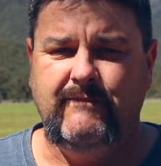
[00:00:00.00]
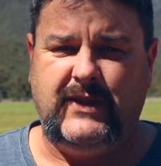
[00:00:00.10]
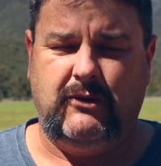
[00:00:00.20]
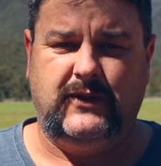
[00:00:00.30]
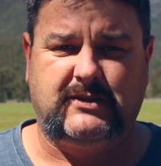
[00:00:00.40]

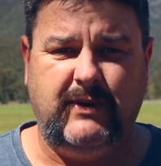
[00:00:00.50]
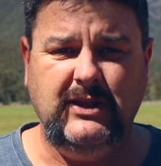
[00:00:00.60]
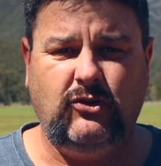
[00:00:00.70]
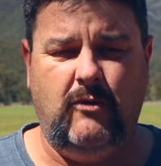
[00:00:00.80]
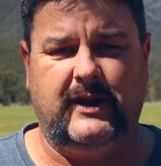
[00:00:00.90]
Now in the
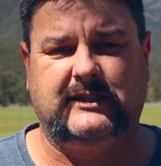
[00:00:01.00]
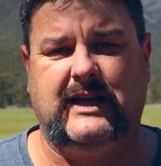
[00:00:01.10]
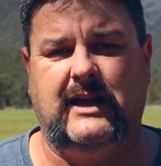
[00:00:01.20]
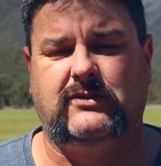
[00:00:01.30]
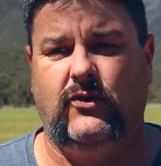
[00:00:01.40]
springtime when it
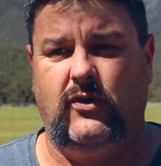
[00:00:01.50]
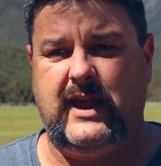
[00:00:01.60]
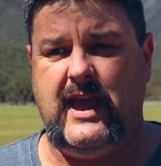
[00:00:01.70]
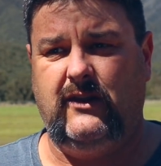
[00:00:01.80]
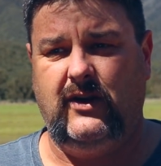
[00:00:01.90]
starts
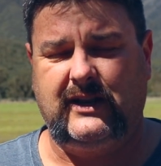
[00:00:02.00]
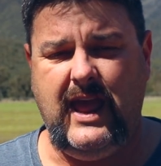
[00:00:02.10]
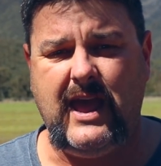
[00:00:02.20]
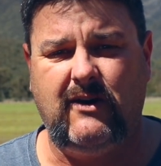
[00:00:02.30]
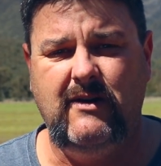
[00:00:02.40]
thawing out like
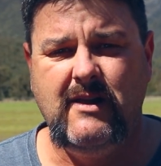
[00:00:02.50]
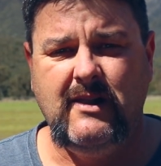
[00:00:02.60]
now,